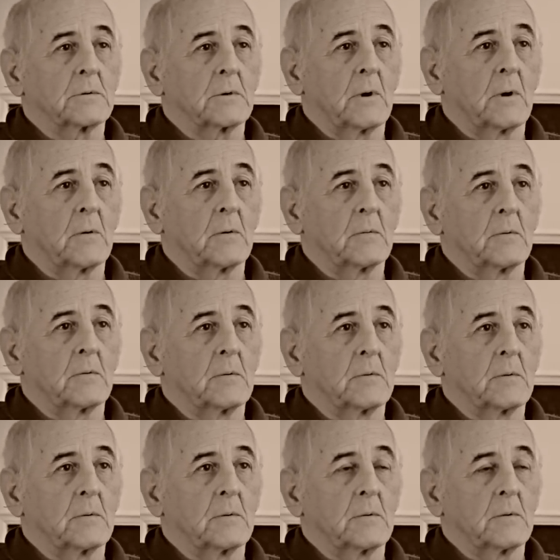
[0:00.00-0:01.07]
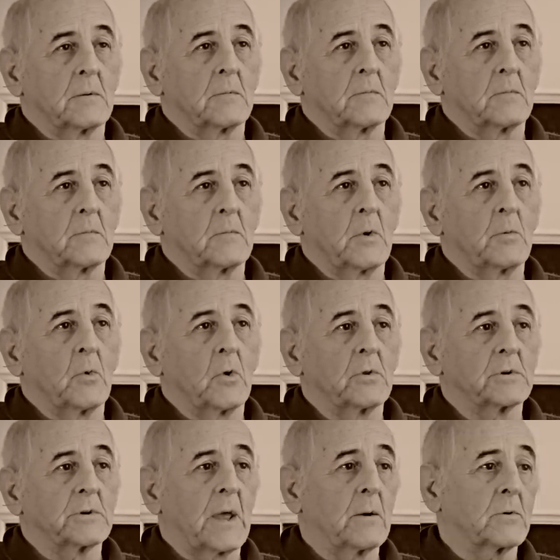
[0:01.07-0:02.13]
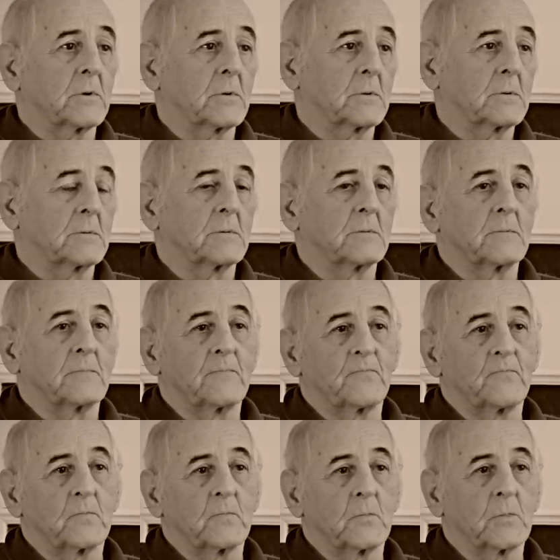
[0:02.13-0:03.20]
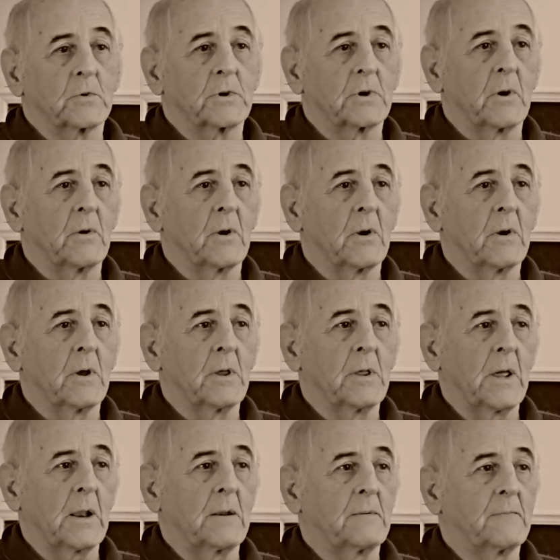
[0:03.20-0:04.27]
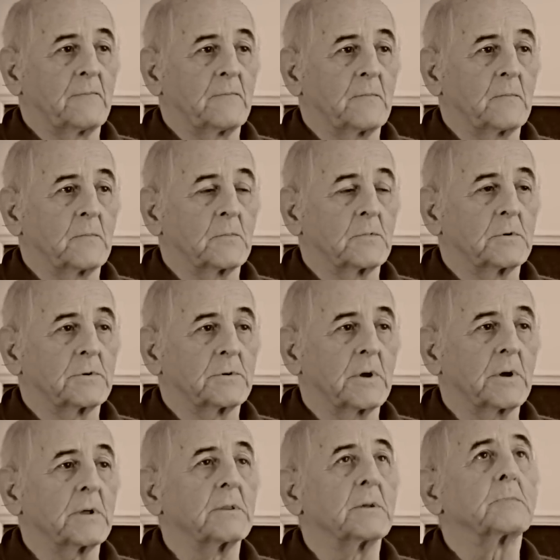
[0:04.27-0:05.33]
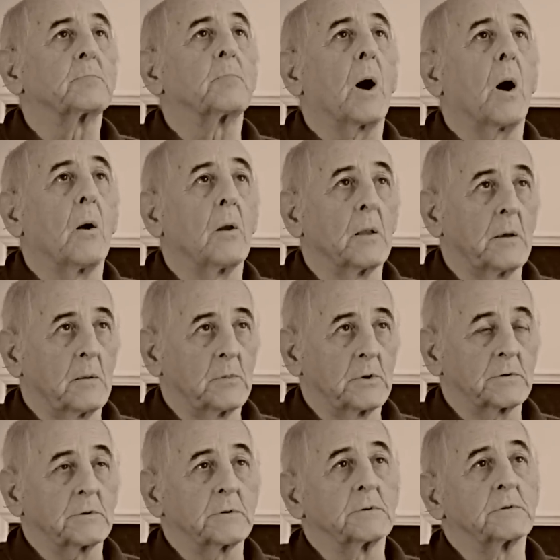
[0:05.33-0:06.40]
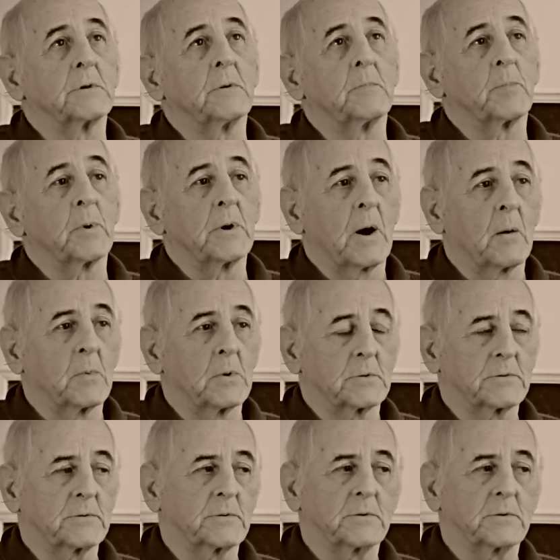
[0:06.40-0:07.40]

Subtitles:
So my mother's out. "What's going on here then? Sticking this pole here?" And he said, "GPO,